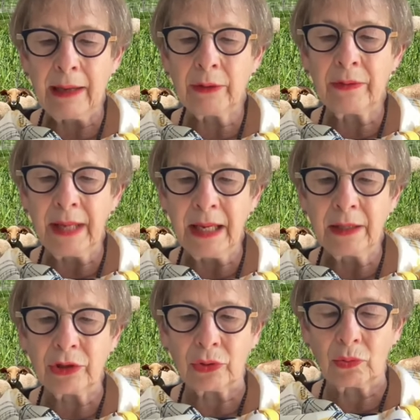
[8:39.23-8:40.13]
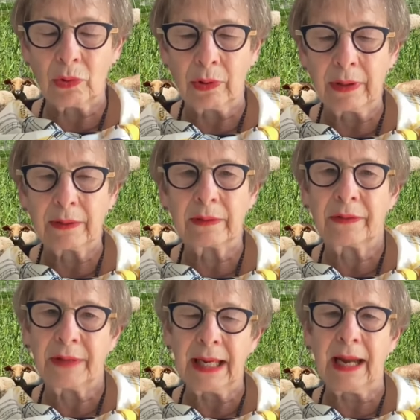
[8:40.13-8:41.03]
how do they ensure
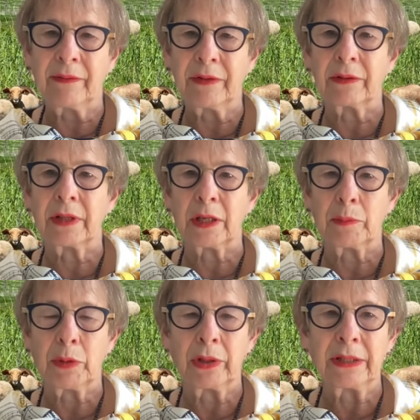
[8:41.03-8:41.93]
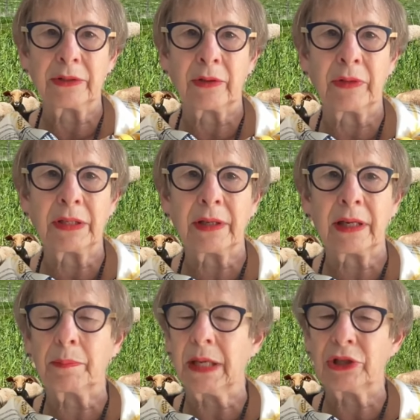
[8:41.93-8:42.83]
that they have the, the community so things
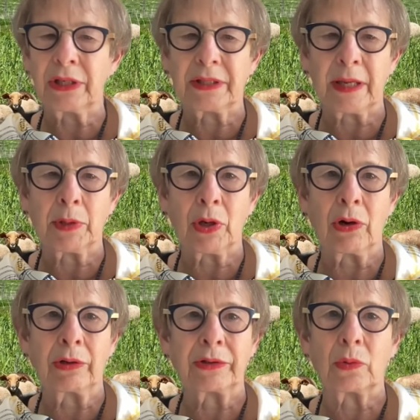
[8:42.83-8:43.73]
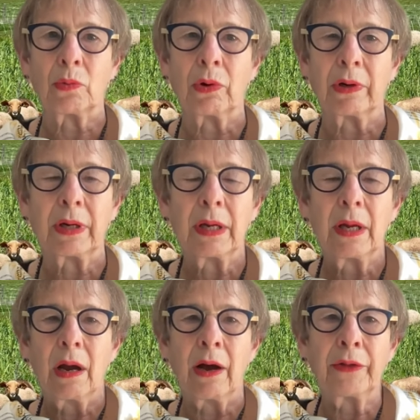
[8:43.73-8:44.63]
like phd seminars or
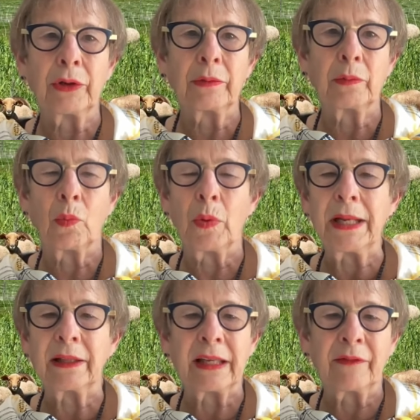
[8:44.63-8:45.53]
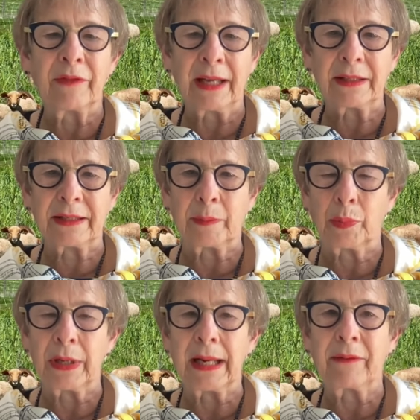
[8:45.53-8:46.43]
other weekly events that
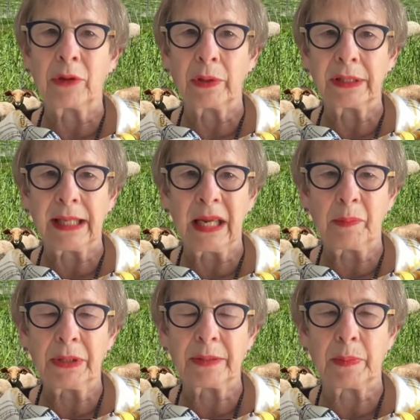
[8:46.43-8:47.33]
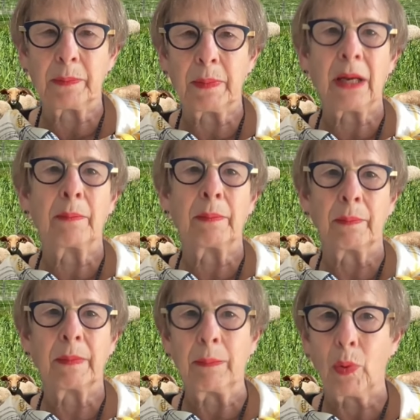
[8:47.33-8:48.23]
bring everyone to campus become
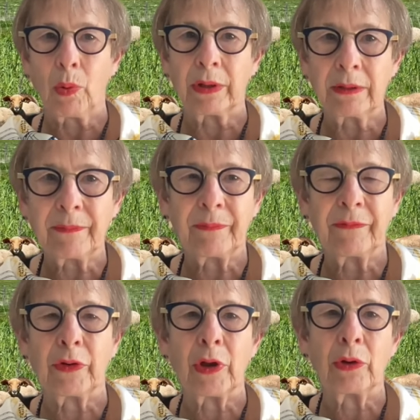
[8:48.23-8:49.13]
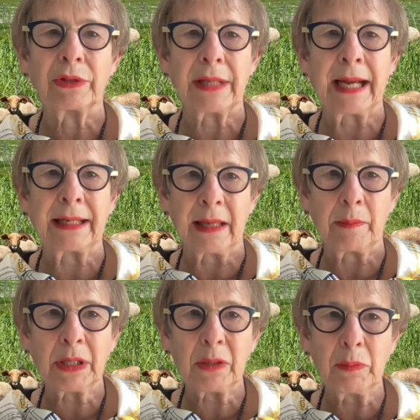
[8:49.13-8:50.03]
important for those
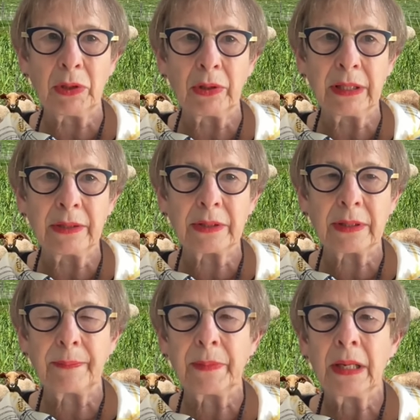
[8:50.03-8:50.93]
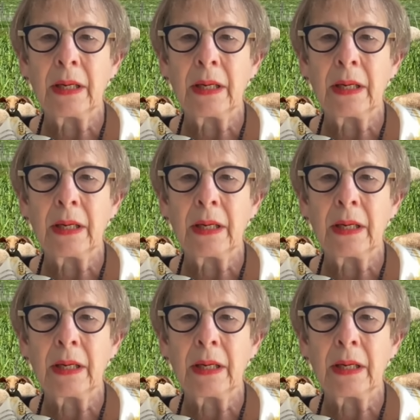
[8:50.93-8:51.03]
academic communities